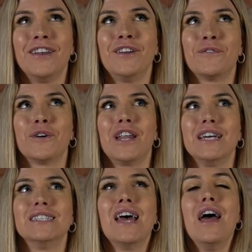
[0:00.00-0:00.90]
I didn't
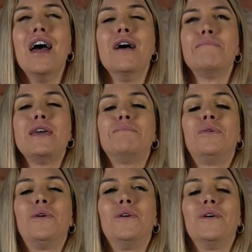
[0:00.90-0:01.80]
realize
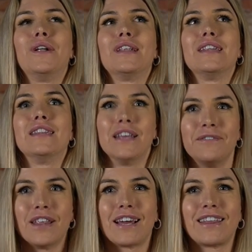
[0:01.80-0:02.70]
people
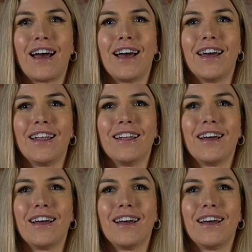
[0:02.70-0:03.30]
live like that.